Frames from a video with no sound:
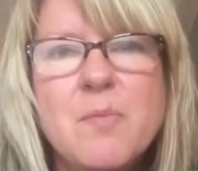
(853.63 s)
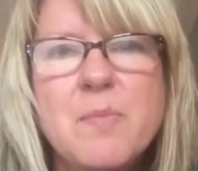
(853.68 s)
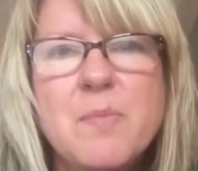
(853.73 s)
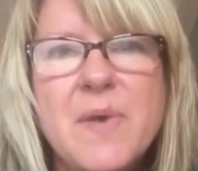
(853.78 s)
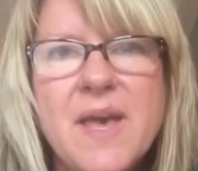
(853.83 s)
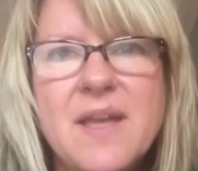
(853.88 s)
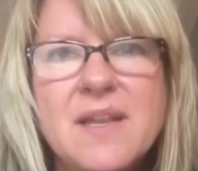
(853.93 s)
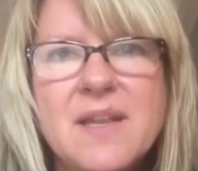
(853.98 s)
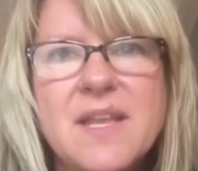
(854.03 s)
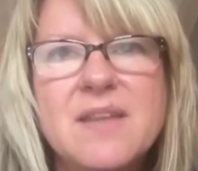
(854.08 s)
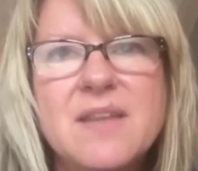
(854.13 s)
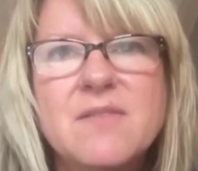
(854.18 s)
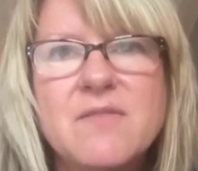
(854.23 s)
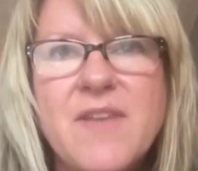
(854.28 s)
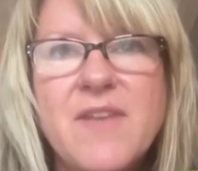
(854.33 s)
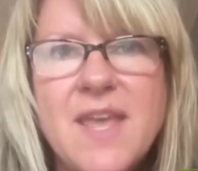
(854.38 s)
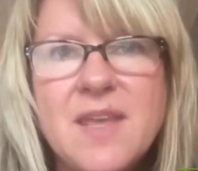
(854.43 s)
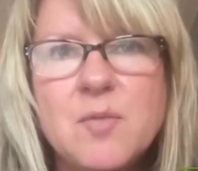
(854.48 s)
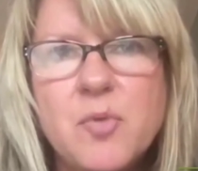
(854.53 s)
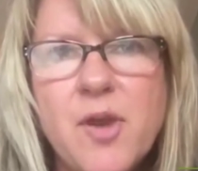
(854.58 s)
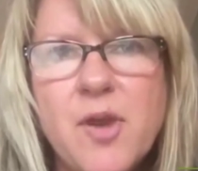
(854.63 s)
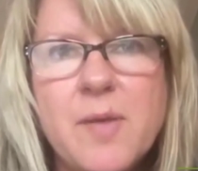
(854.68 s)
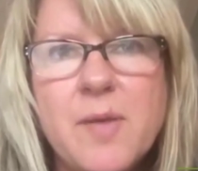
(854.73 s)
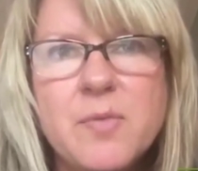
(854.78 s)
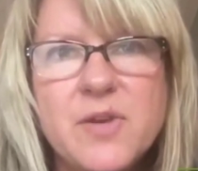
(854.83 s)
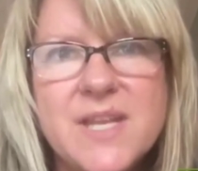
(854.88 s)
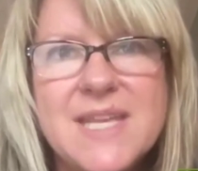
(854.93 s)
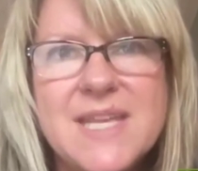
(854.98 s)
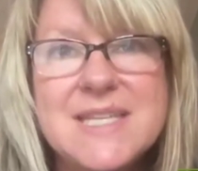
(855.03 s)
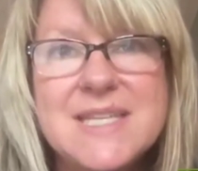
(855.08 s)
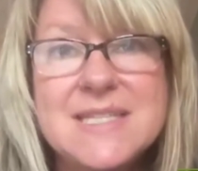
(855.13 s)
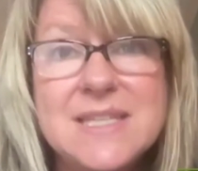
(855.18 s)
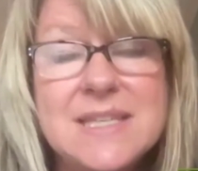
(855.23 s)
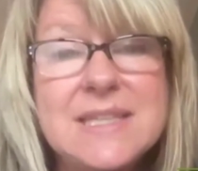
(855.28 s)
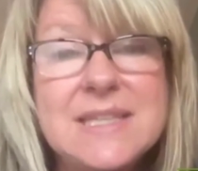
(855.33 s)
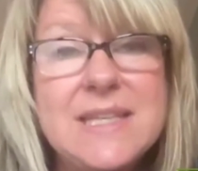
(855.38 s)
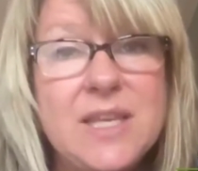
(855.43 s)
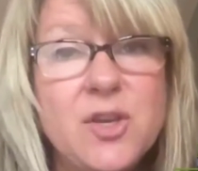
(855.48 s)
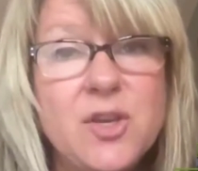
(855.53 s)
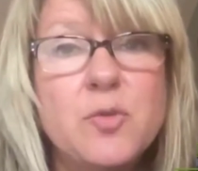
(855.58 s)
But conveying property is a
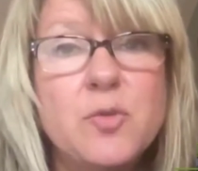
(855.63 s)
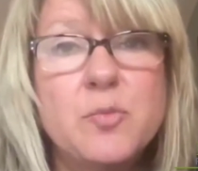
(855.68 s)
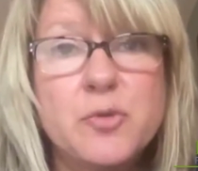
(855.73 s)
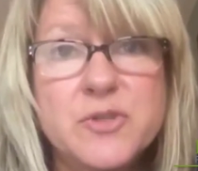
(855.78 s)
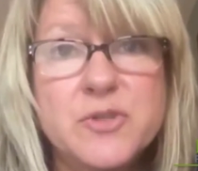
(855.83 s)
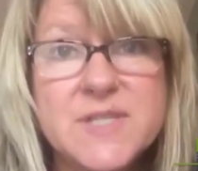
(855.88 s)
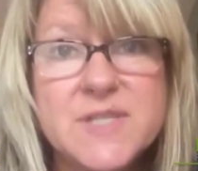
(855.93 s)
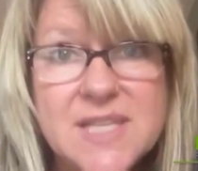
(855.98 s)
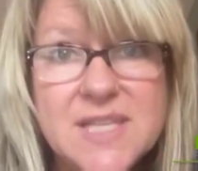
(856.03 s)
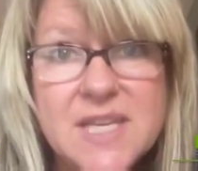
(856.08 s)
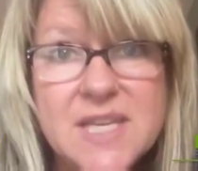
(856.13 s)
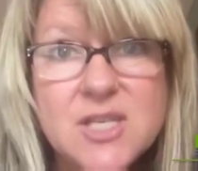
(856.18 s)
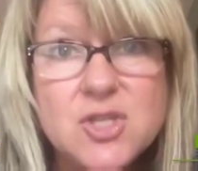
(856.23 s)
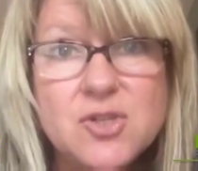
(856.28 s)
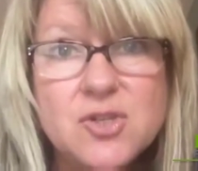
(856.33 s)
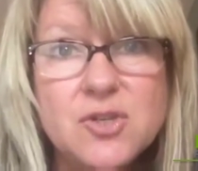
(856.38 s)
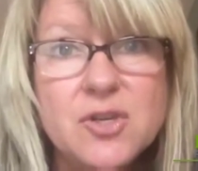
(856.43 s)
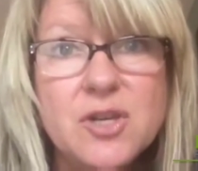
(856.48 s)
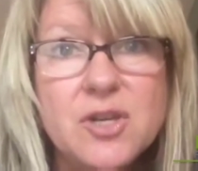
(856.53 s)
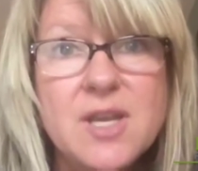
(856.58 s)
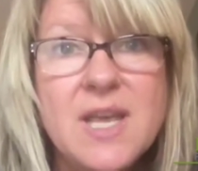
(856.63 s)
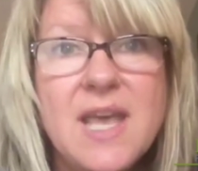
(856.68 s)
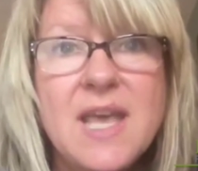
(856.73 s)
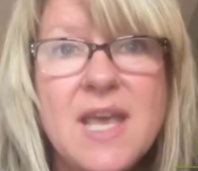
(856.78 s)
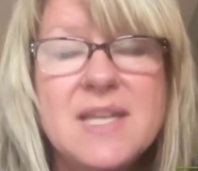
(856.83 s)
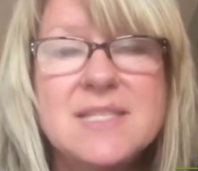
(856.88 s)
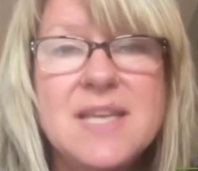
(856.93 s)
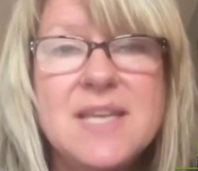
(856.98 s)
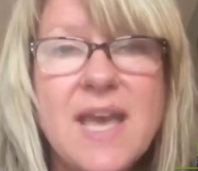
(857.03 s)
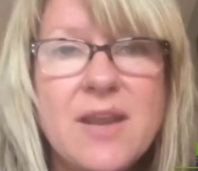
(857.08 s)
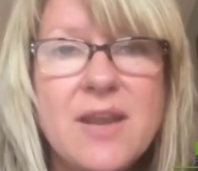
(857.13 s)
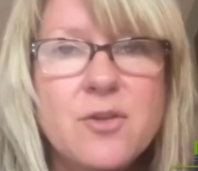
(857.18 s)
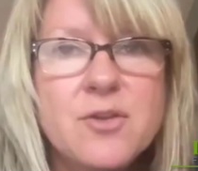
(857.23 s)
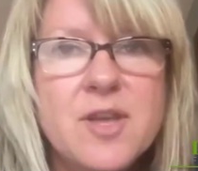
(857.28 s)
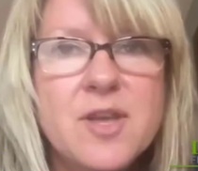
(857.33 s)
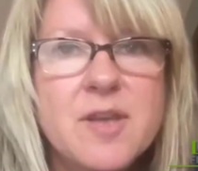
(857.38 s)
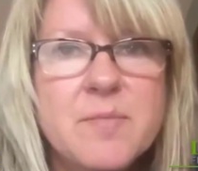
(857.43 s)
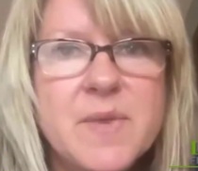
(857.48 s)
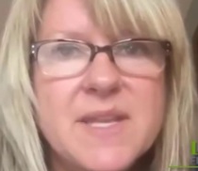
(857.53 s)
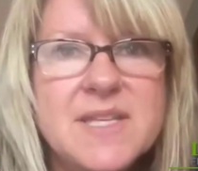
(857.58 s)
legal procedure. Title
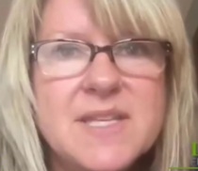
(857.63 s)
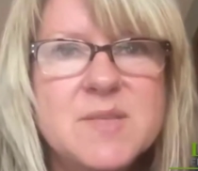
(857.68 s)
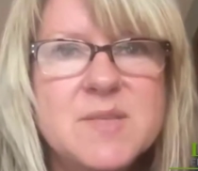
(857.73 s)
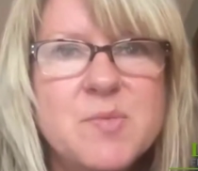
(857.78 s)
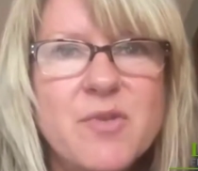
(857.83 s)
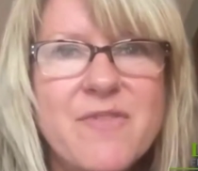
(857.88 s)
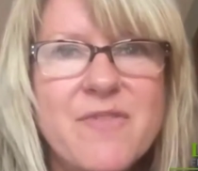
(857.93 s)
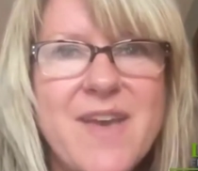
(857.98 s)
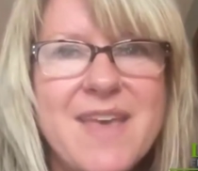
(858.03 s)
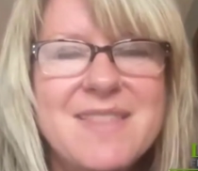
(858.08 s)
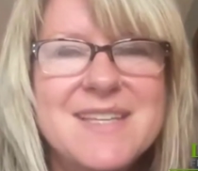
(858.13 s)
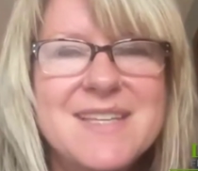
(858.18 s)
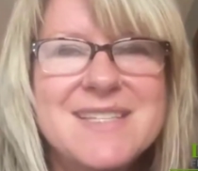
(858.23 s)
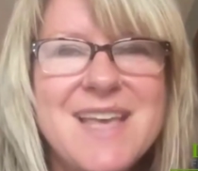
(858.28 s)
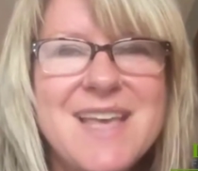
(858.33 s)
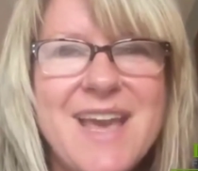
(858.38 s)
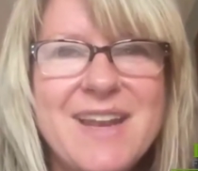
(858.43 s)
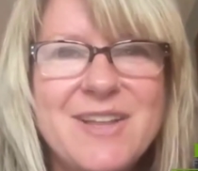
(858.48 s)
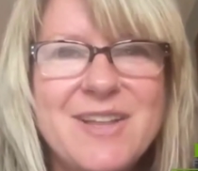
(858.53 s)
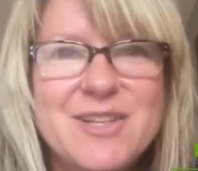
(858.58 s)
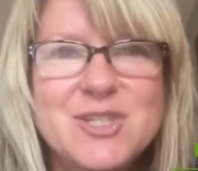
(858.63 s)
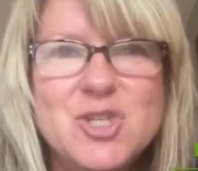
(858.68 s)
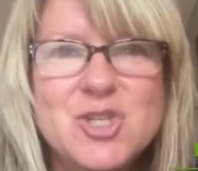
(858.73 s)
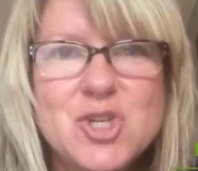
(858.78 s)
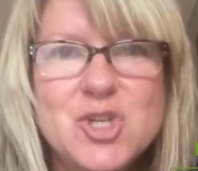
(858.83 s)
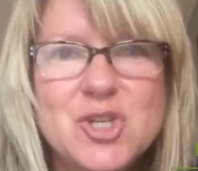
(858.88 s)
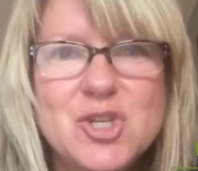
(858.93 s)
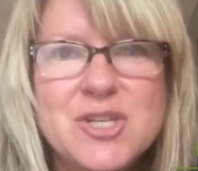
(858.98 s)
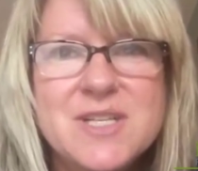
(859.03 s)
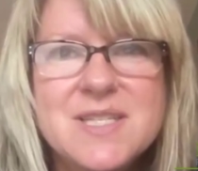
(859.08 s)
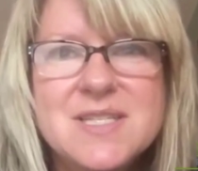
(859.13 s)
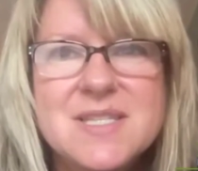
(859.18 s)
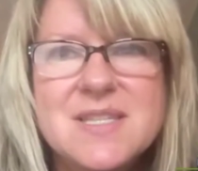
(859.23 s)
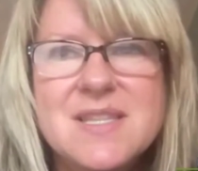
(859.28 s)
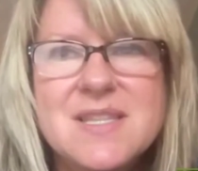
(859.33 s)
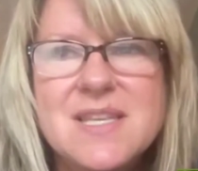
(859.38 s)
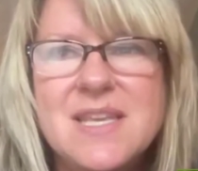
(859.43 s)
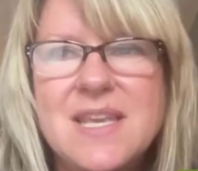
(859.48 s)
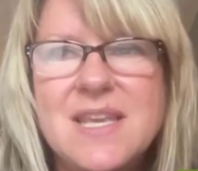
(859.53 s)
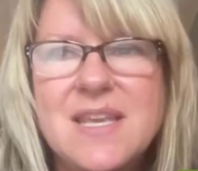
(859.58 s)
companies provide the title insurance.
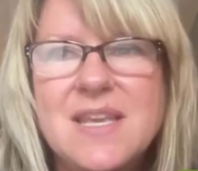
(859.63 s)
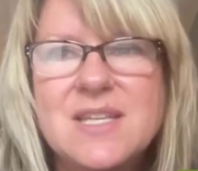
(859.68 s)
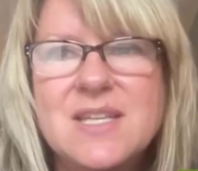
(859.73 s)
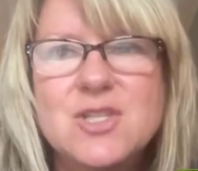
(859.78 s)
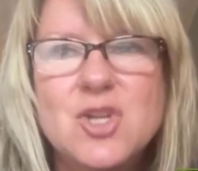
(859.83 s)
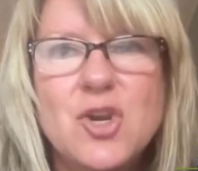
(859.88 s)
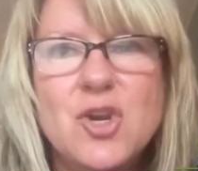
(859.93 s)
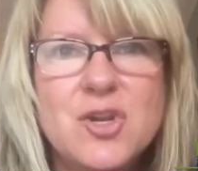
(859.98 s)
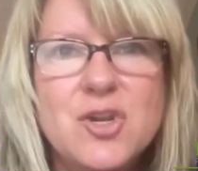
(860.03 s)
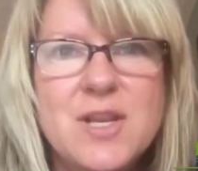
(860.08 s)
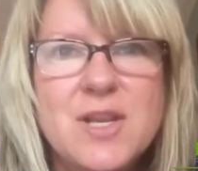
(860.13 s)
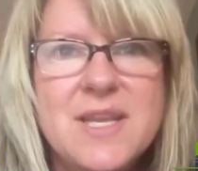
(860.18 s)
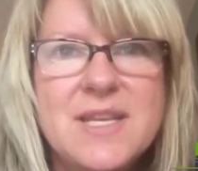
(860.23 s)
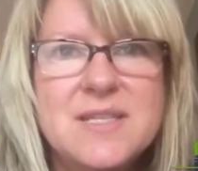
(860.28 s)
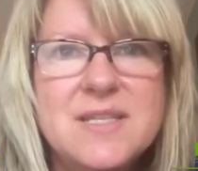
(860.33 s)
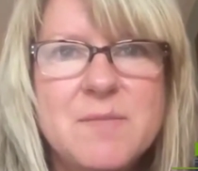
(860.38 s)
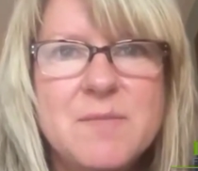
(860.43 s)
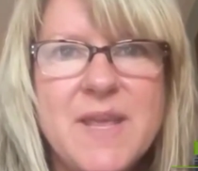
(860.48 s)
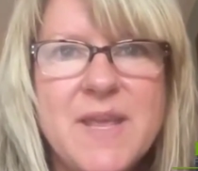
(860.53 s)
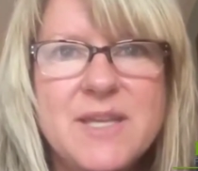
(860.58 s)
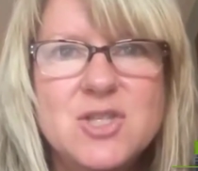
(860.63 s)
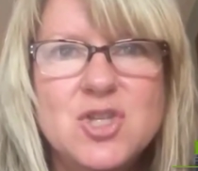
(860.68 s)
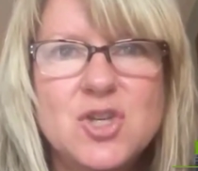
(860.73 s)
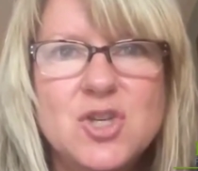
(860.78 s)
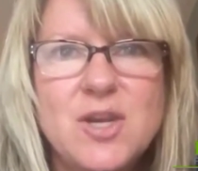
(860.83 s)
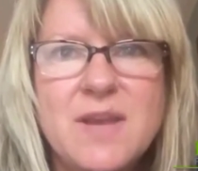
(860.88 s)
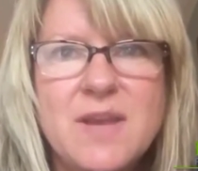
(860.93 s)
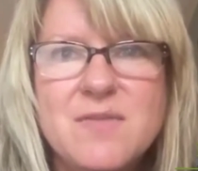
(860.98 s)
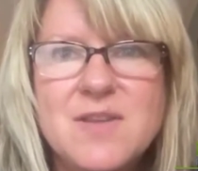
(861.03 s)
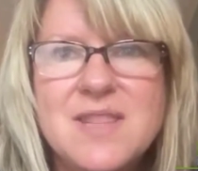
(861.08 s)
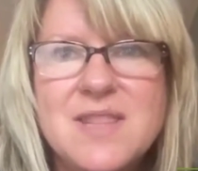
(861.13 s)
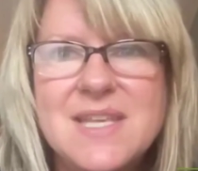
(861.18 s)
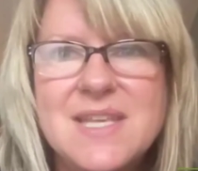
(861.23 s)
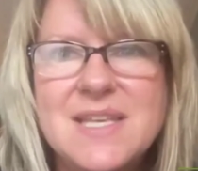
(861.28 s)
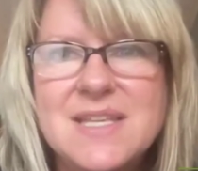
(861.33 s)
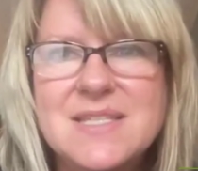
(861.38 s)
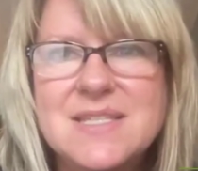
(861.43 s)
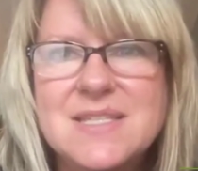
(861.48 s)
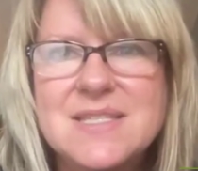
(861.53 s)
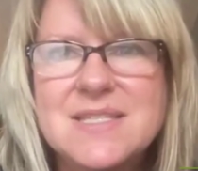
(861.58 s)
The attorneys make sure
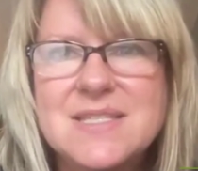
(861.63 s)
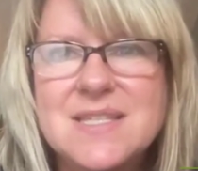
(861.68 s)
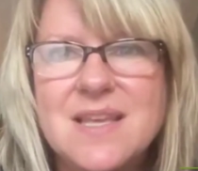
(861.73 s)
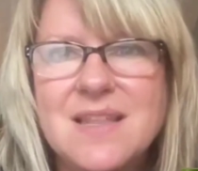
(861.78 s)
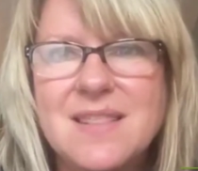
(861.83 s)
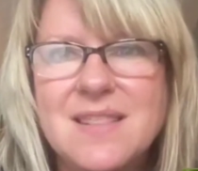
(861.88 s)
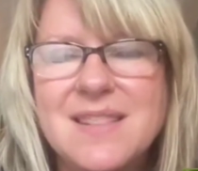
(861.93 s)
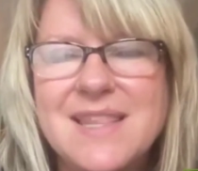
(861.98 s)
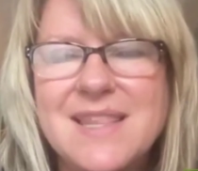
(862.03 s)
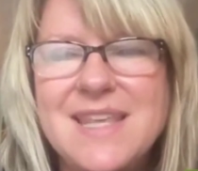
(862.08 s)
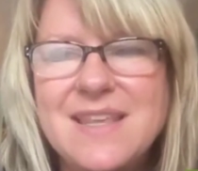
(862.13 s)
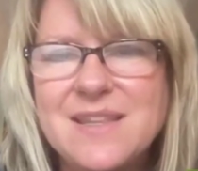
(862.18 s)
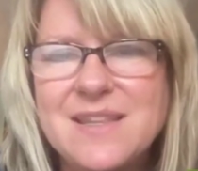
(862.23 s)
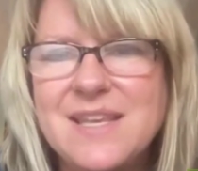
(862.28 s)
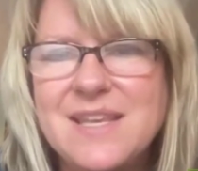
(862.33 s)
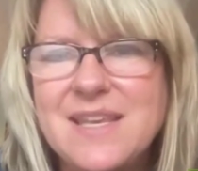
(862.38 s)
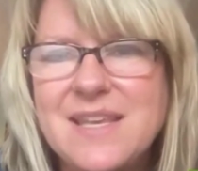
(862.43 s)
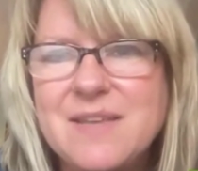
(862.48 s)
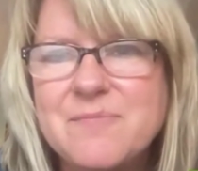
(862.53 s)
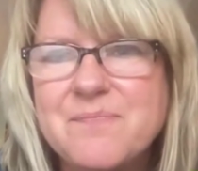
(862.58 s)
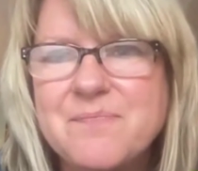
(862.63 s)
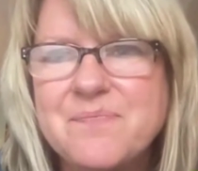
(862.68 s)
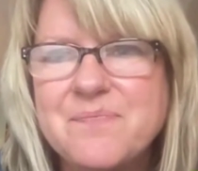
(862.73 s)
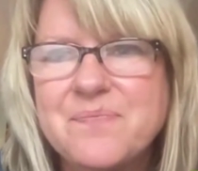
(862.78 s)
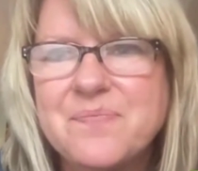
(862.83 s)
everything is done legally.